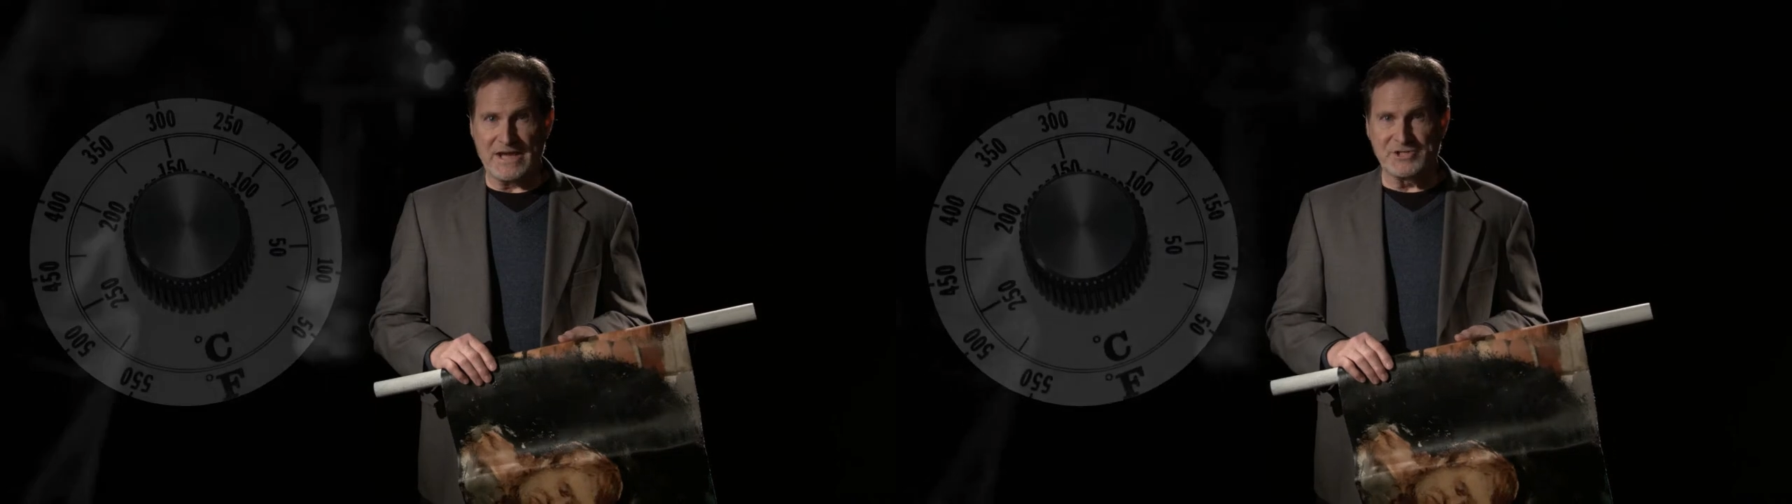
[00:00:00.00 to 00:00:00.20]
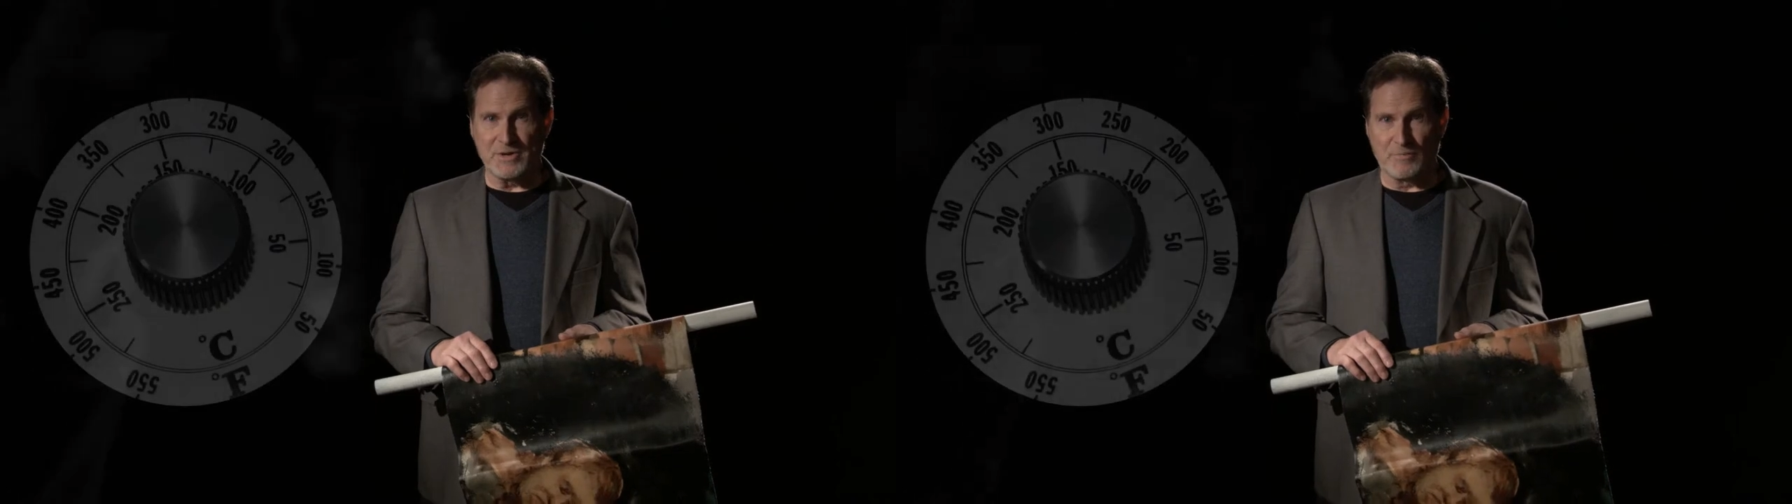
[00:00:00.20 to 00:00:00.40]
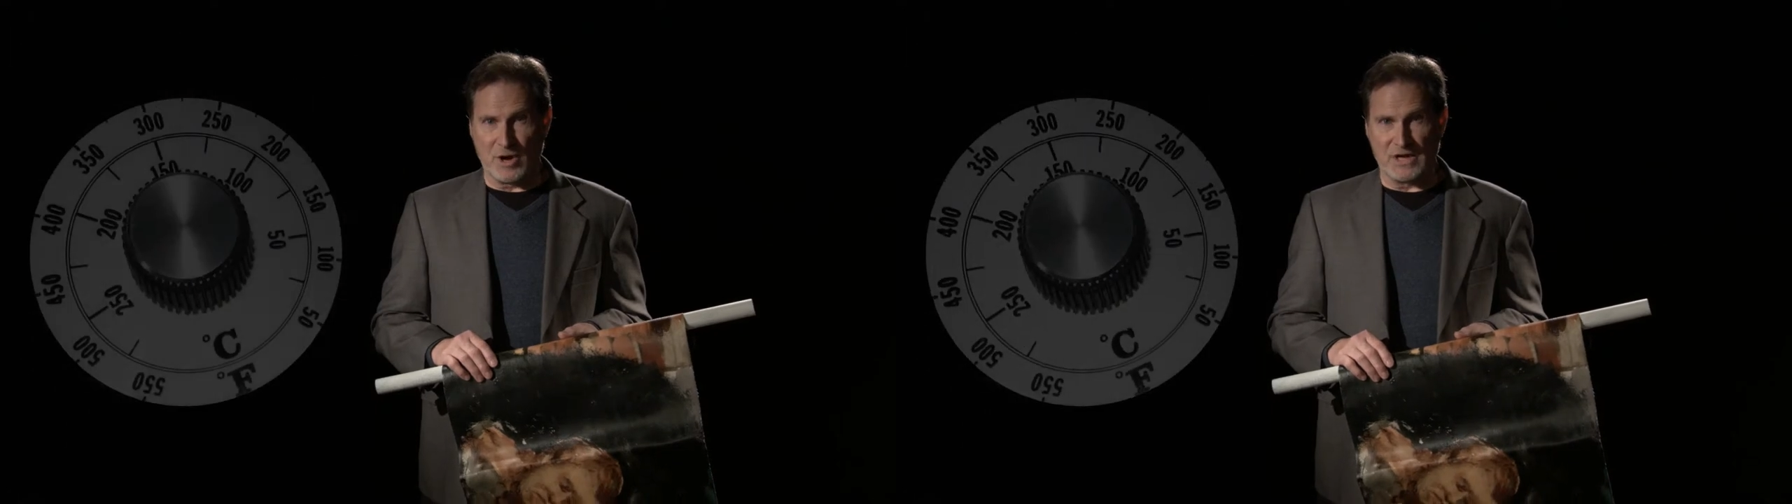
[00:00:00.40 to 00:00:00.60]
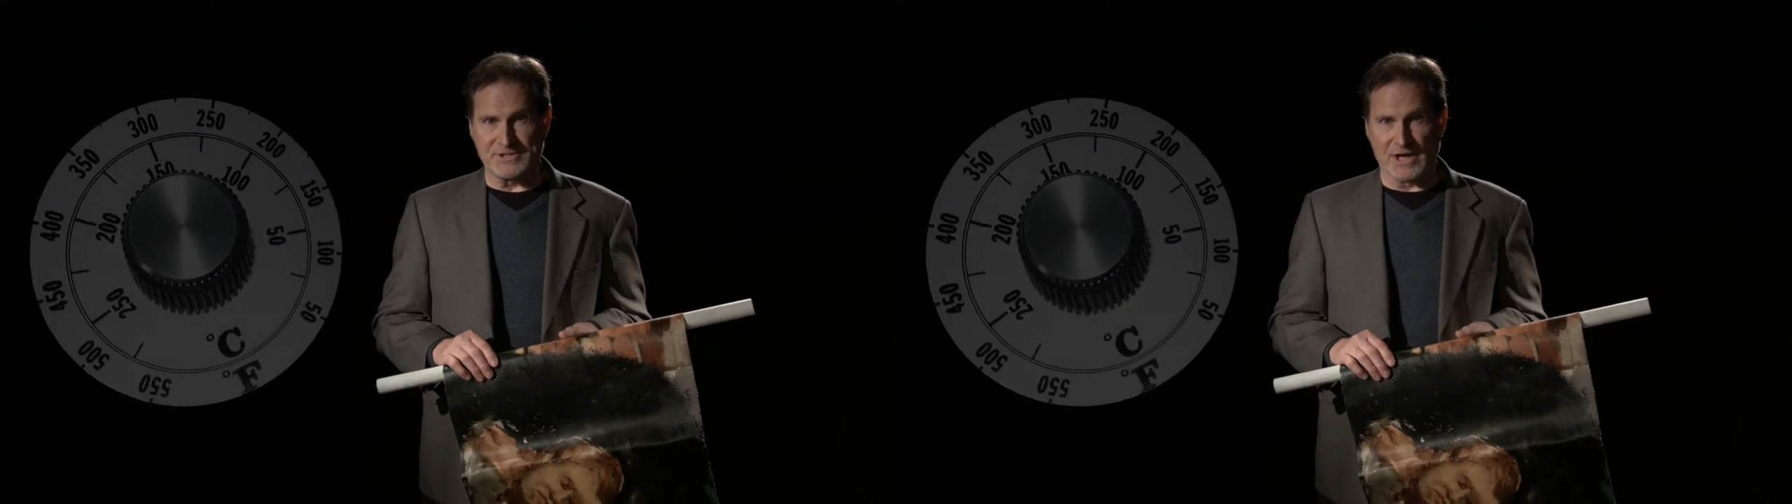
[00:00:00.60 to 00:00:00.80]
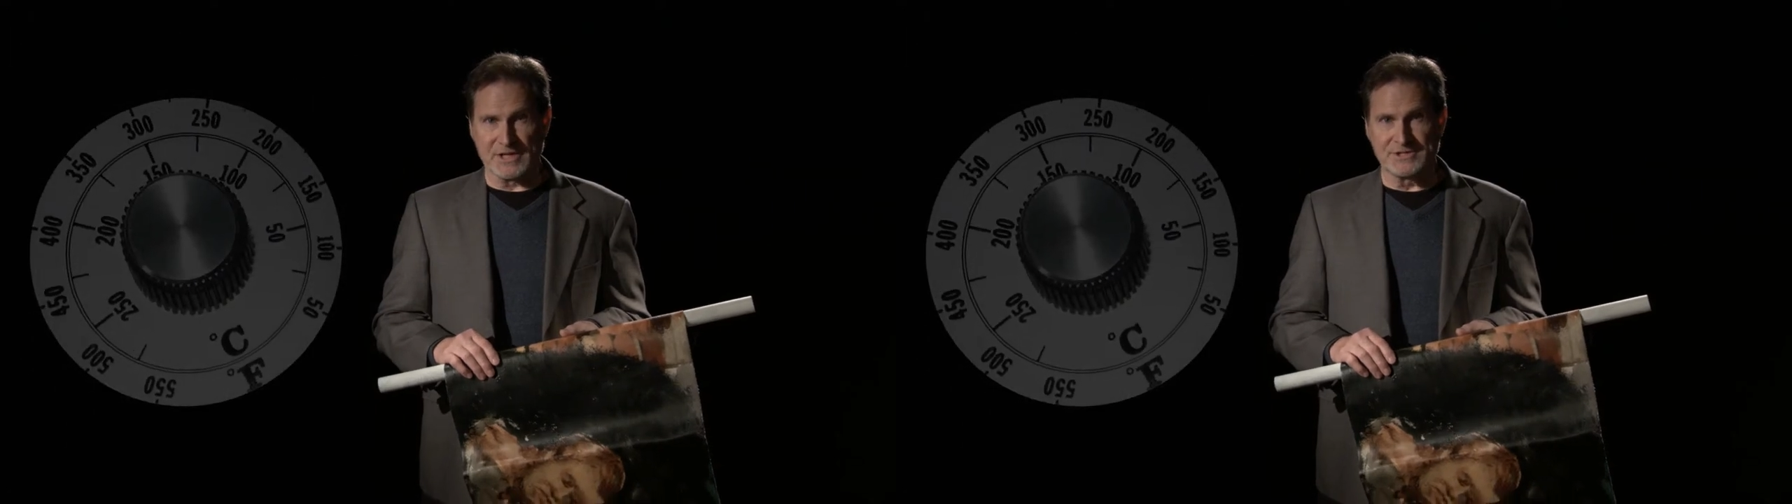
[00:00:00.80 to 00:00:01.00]
aging
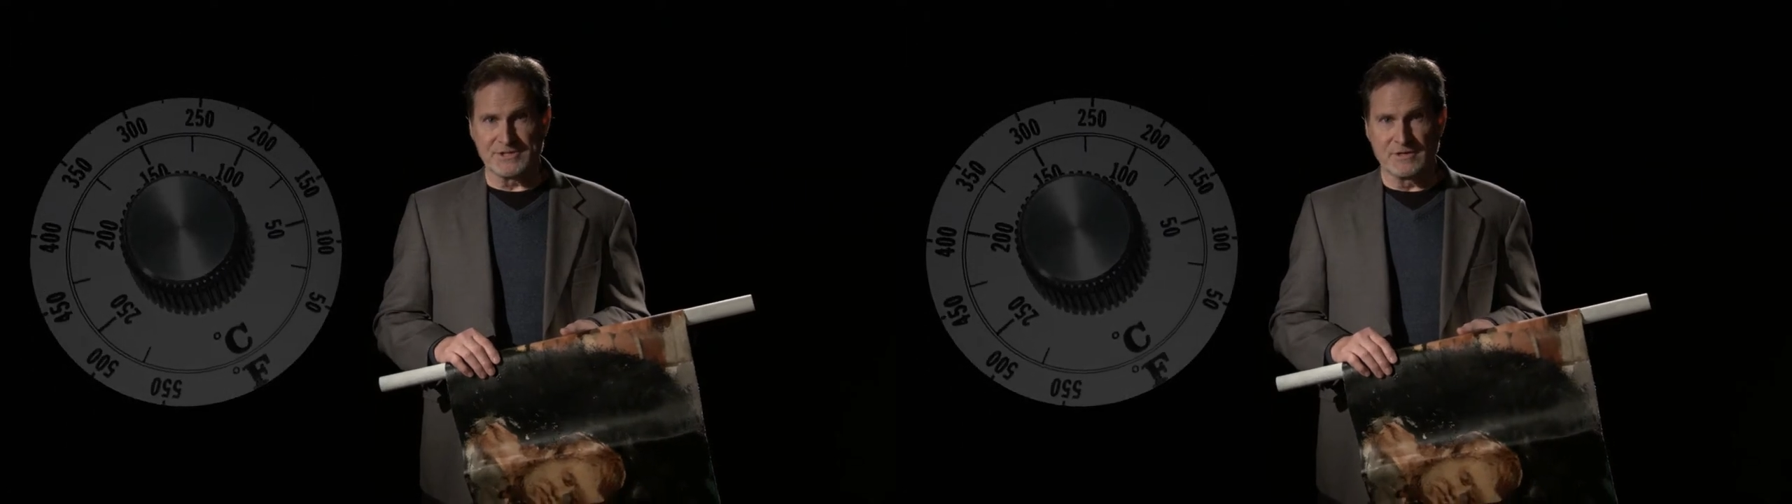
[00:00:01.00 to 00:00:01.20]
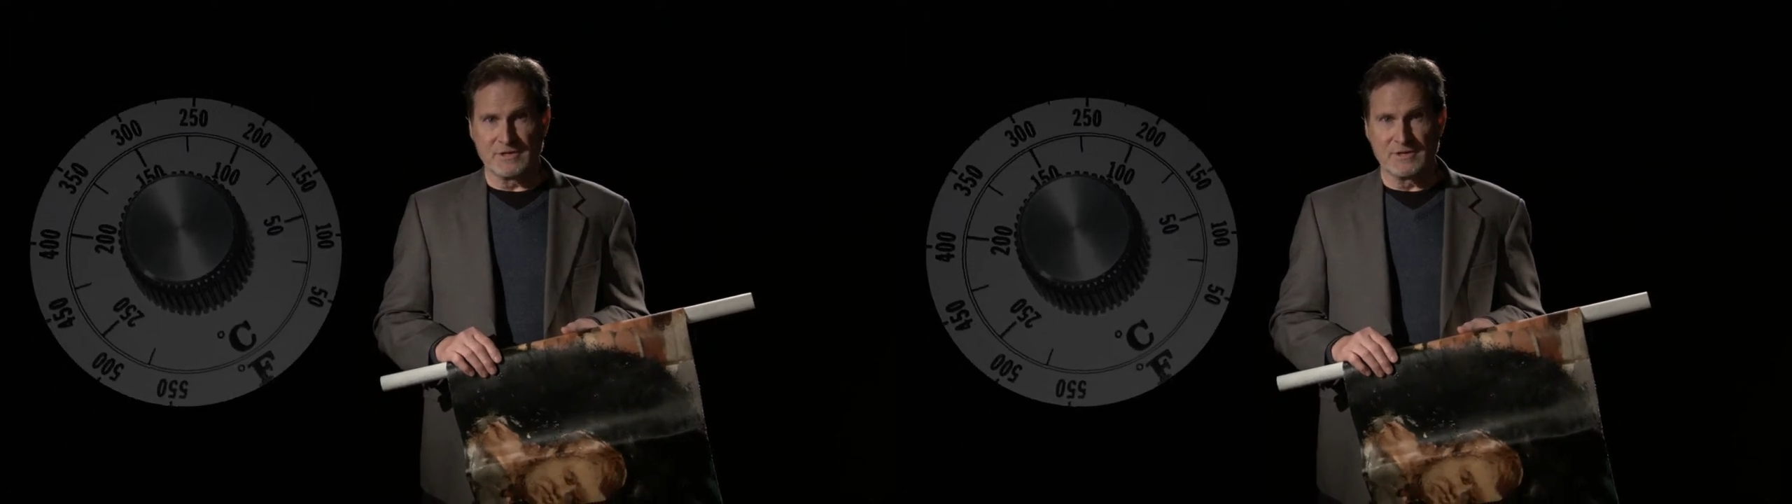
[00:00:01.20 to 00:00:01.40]
process,